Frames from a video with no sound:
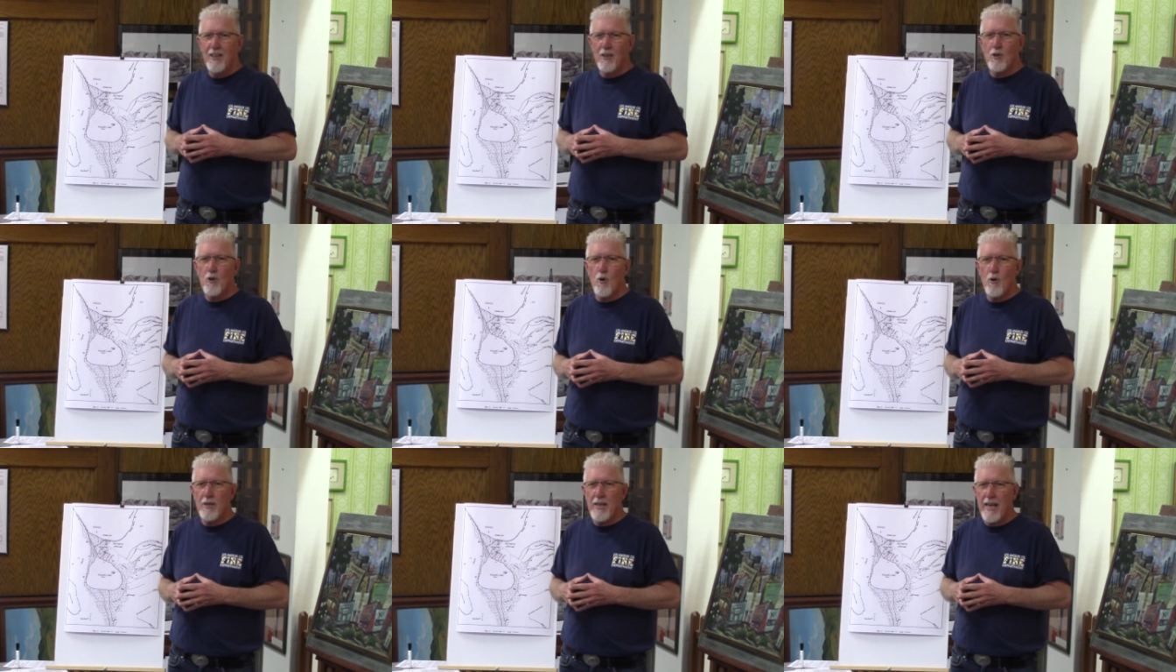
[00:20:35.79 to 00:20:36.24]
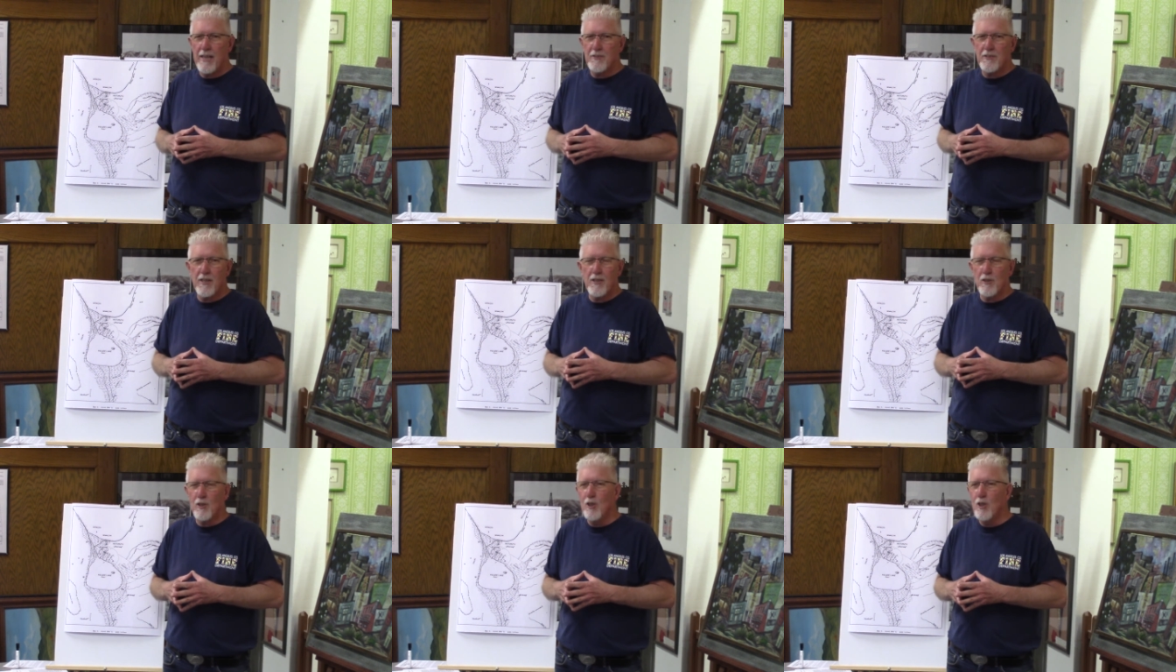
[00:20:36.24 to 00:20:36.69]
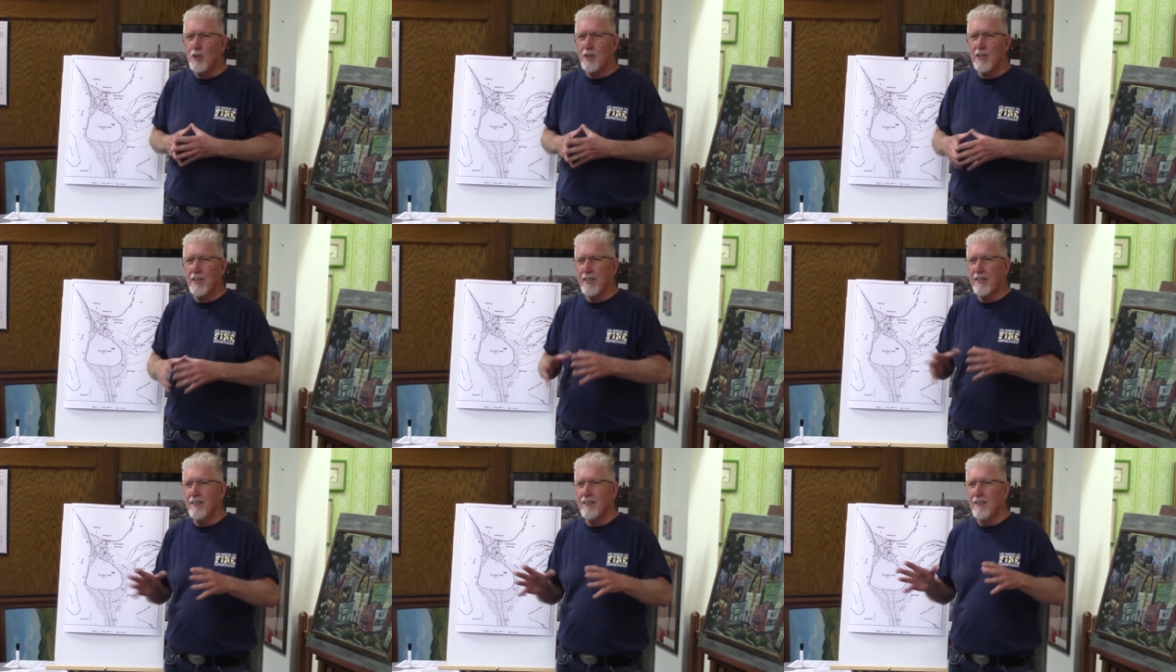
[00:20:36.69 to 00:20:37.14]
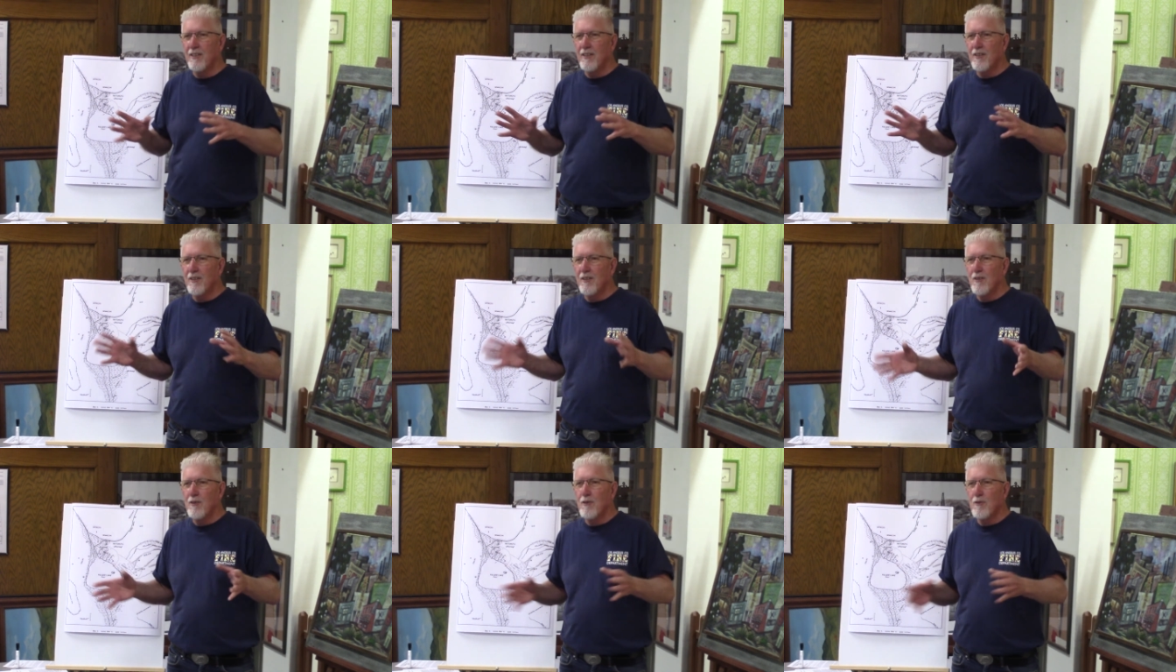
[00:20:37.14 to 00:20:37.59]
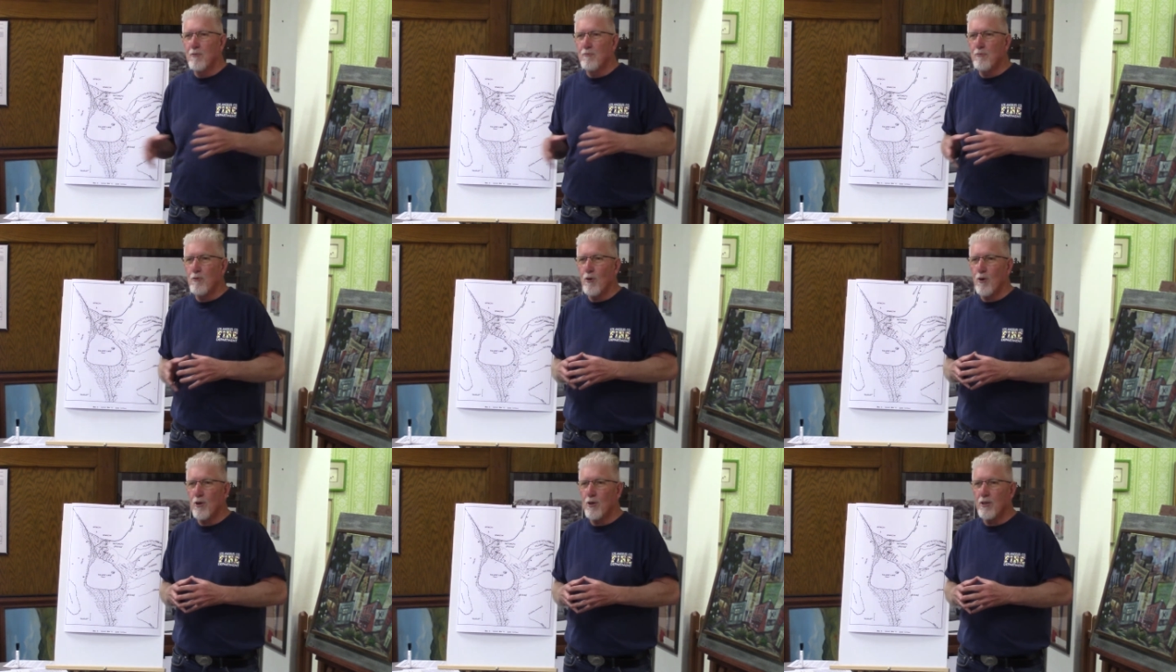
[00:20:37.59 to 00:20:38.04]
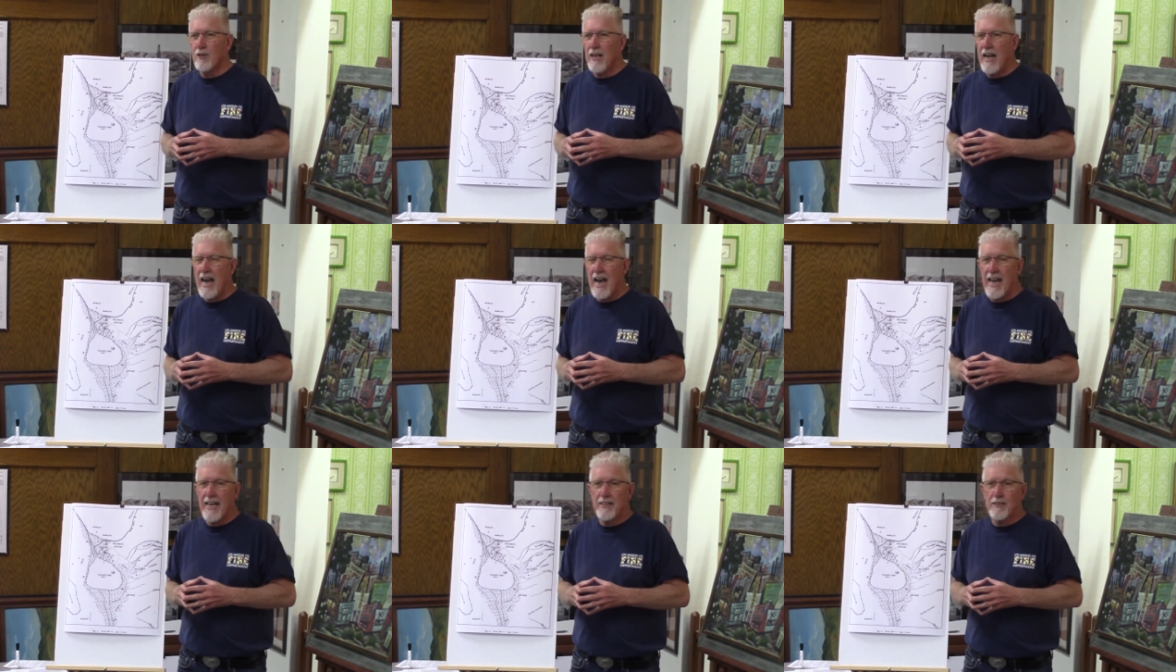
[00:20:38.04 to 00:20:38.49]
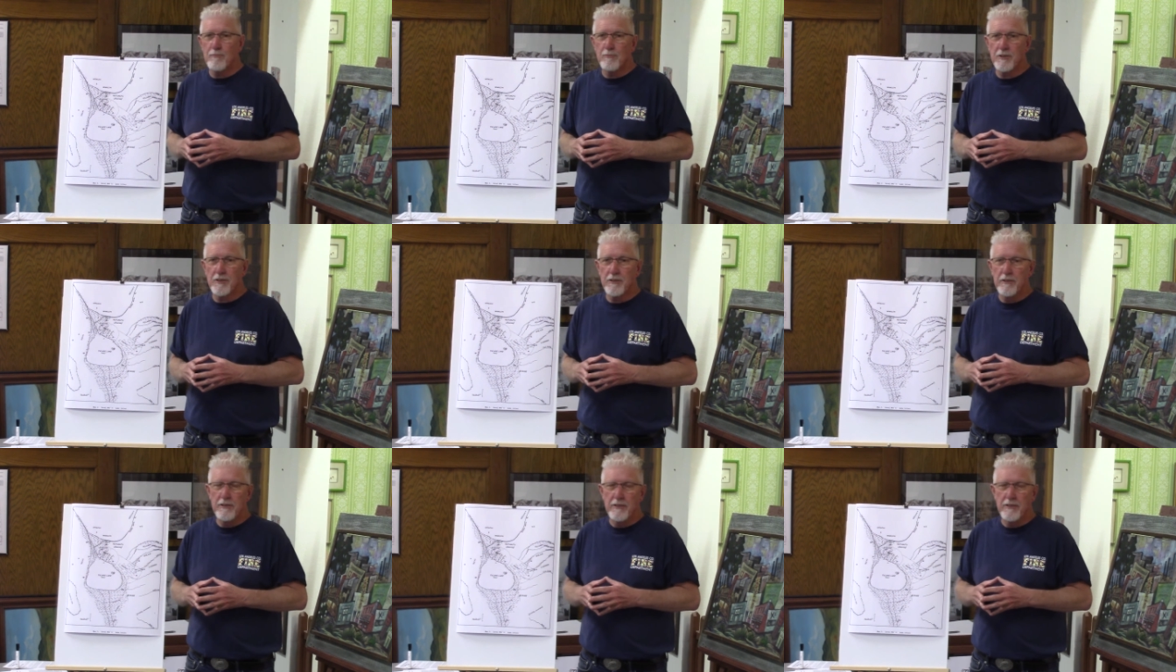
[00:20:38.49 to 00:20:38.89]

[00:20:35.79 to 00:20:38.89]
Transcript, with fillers: going out there looking for items.